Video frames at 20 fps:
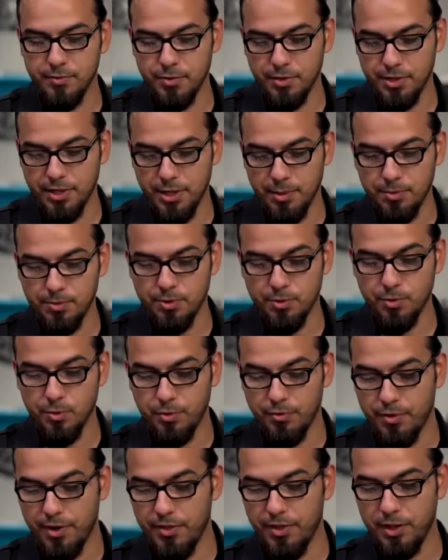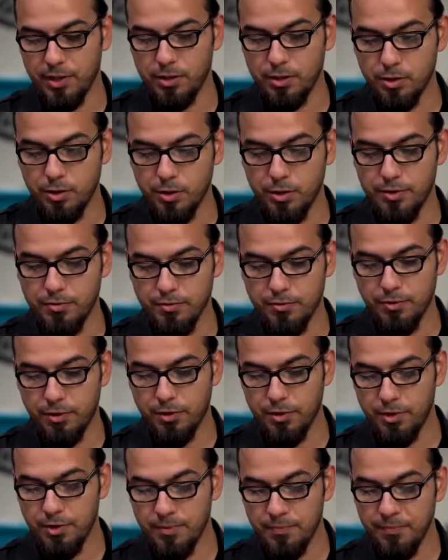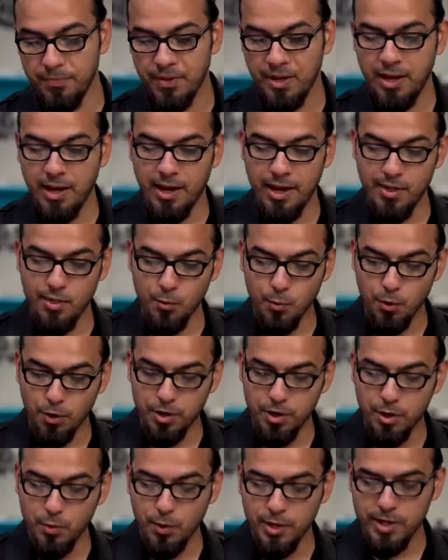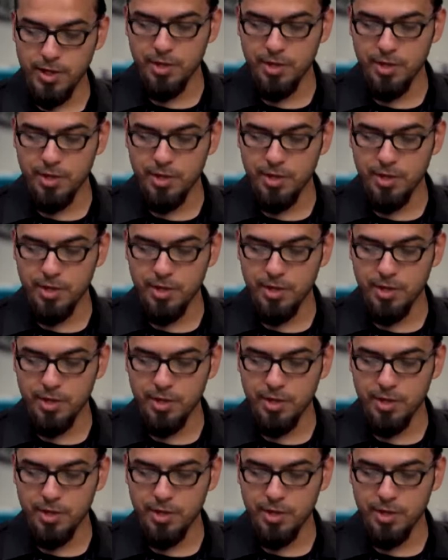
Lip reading: which helps to refine that clear coat even further. And then working your way